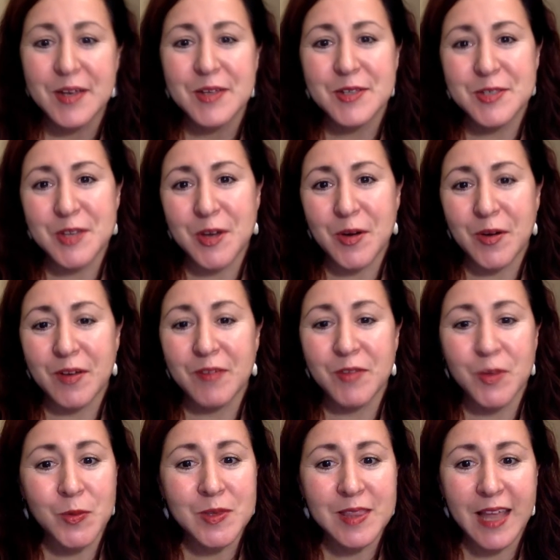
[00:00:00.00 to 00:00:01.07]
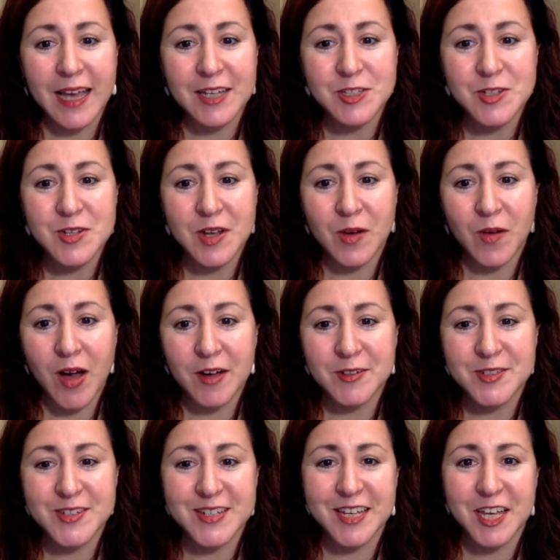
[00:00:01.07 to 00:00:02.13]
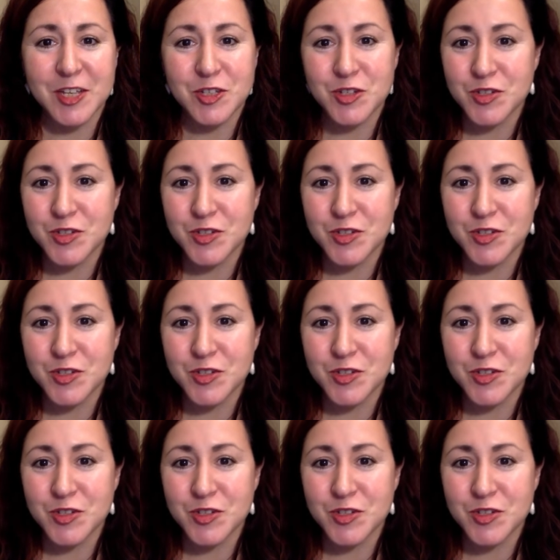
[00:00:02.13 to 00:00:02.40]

So if you would like to know how to engage